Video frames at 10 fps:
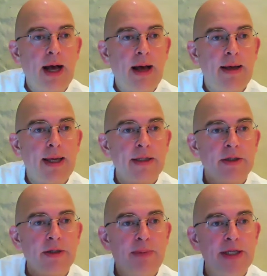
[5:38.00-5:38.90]

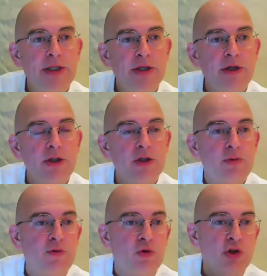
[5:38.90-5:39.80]
into business.
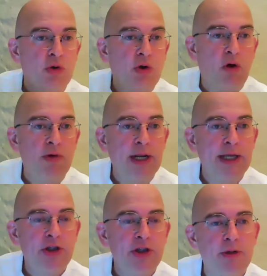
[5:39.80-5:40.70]
We've also got
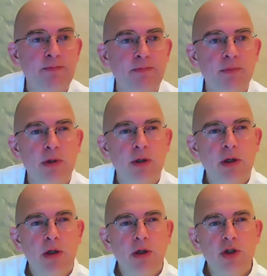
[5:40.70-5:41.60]
religion.
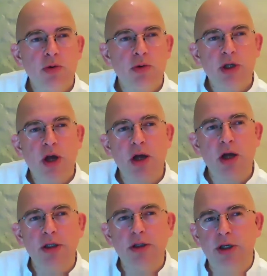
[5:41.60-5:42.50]
So I
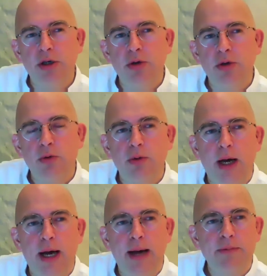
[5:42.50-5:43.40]
started to
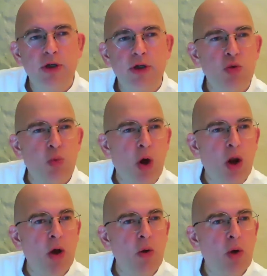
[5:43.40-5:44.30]

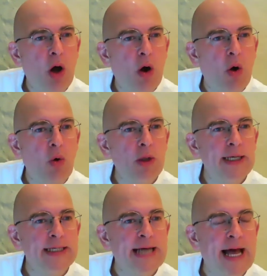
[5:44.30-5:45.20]
swallow whole
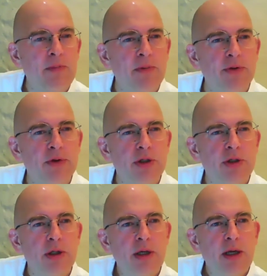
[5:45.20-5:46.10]
these elements,
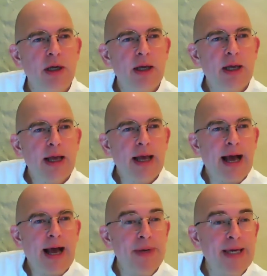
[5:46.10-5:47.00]

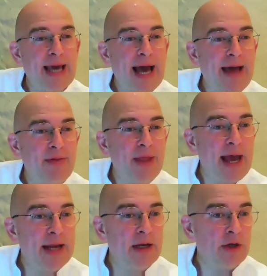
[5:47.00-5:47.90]
and began
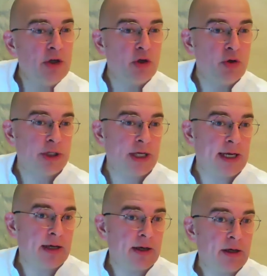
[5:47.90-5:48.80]
then
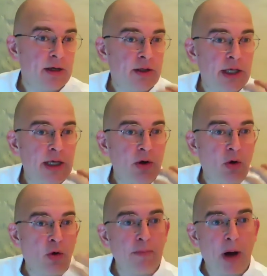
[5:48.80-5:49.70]
using the
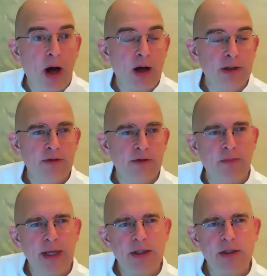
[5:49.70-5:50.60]
other parts of
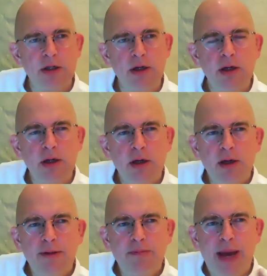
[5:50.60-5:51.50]
me to
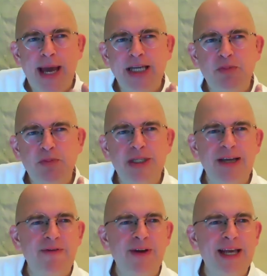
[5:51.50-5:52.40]
pay
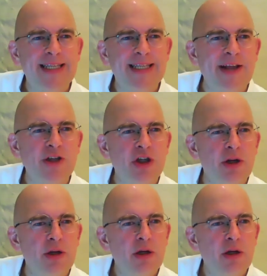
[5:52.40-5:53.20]
specific attention